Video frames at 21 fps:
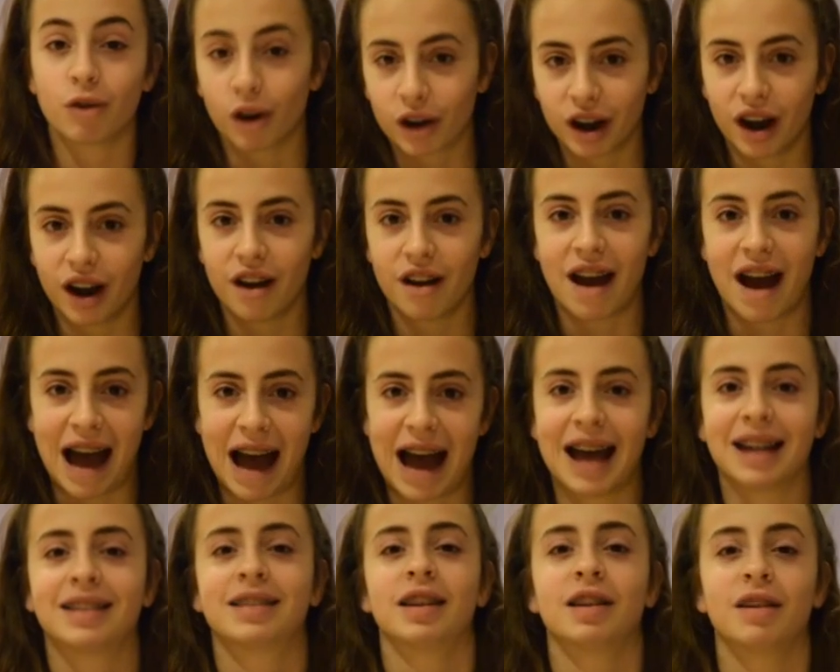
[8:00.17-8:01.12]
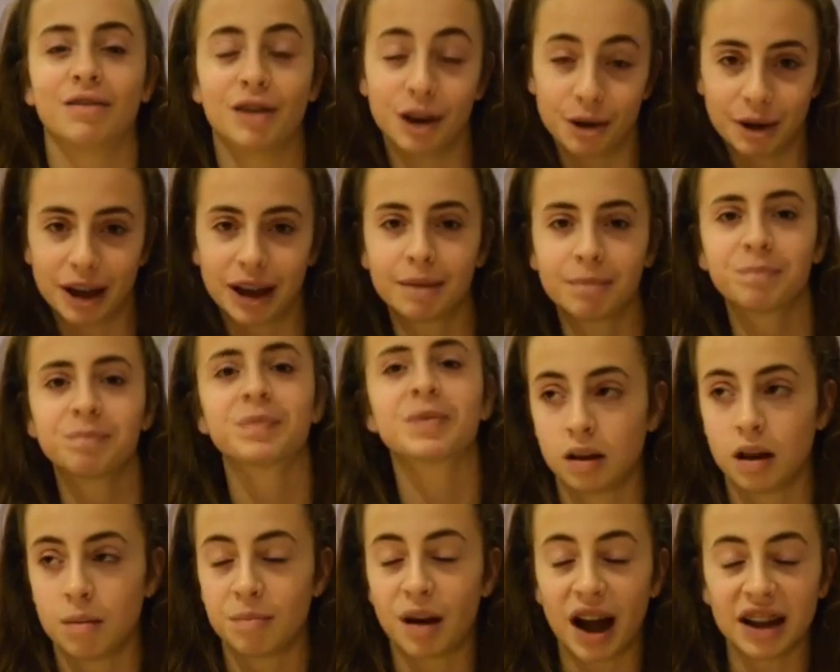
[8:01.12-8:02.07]
Rocco at the viewing.
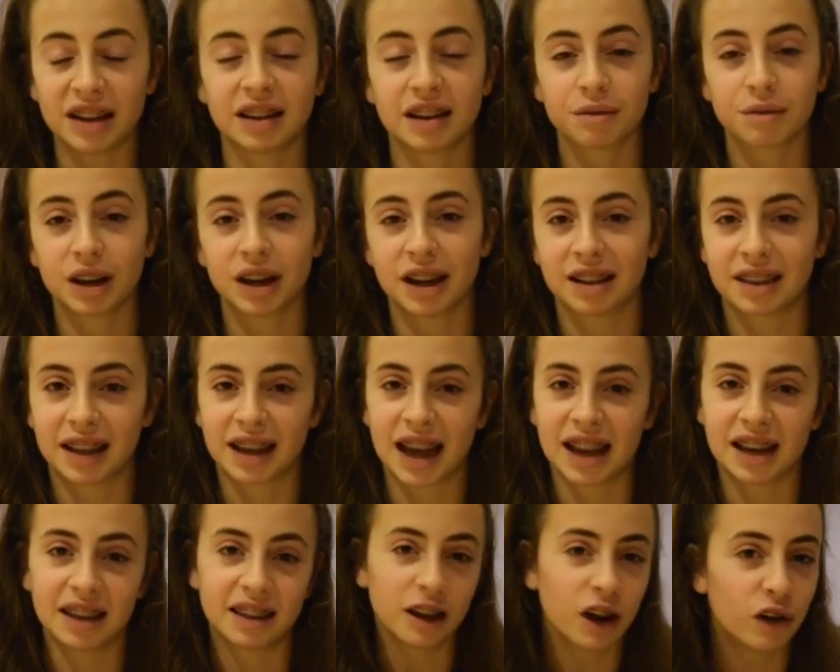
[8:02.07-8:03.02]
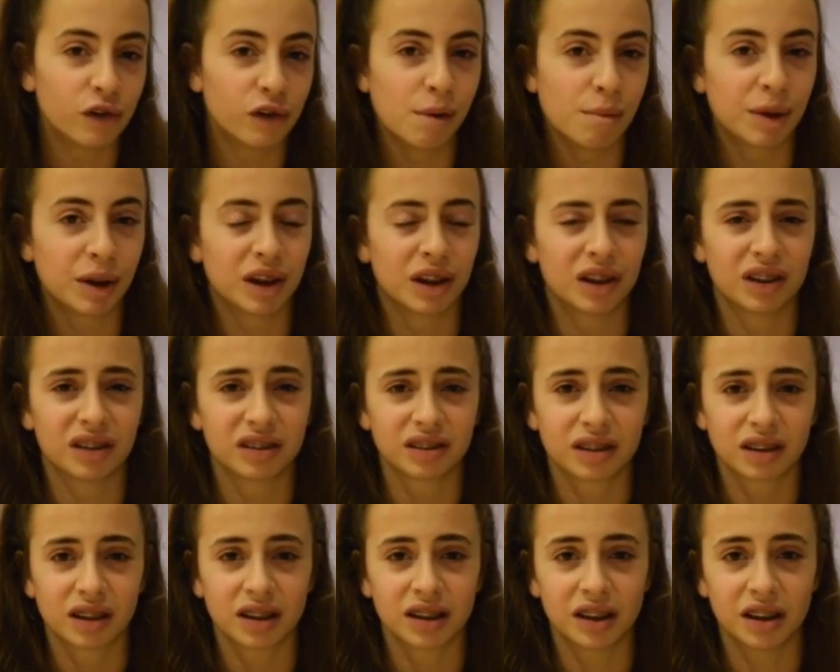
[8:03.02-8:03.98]
But I didn't really think anything of it because,
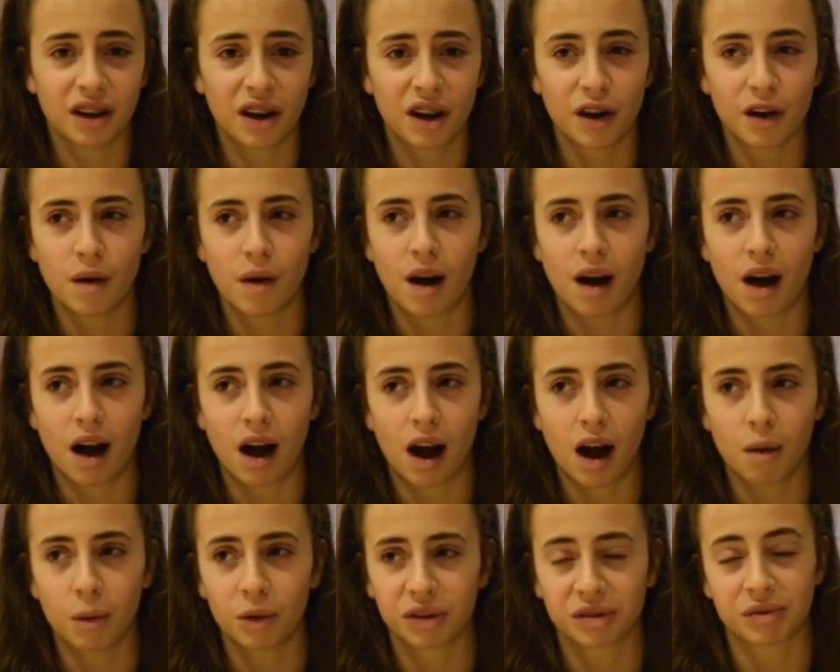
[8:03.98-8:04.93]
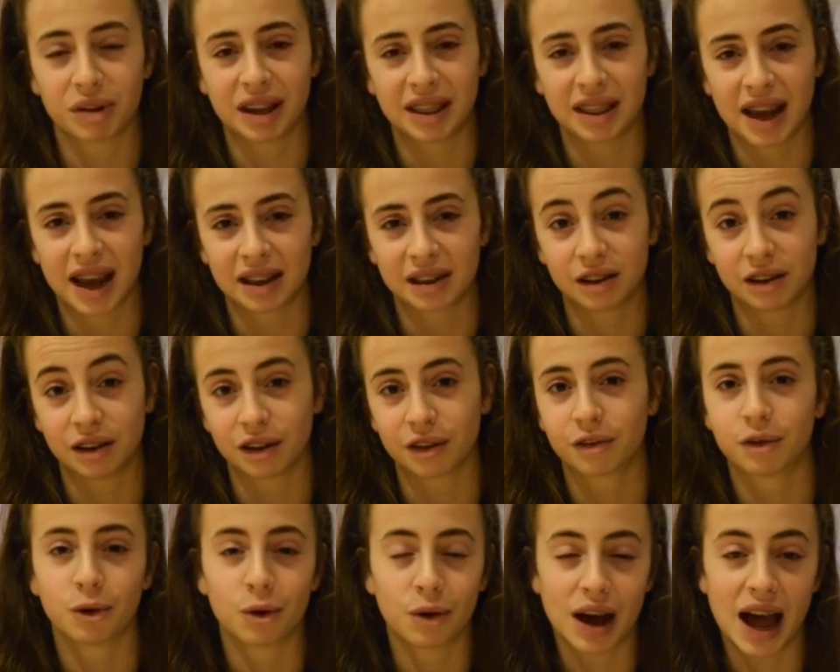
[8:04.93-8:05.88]
you know, I wasn't really there to look
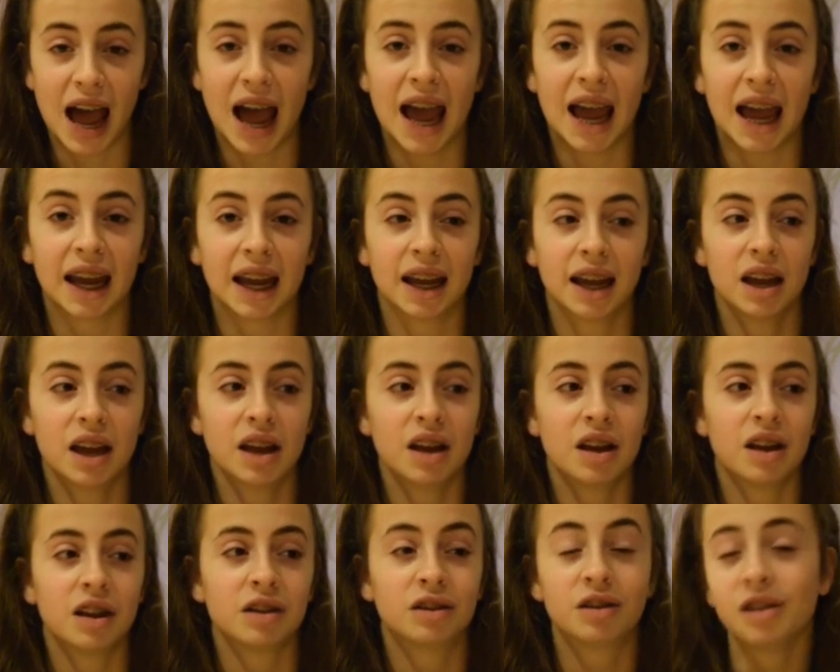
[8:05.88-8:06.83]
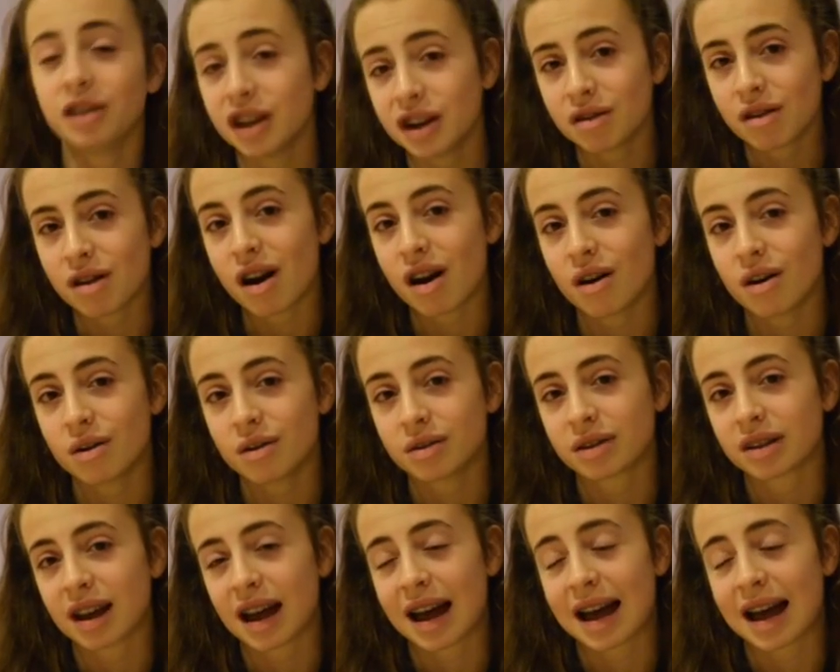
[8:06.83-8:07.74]
for a 2-year-old,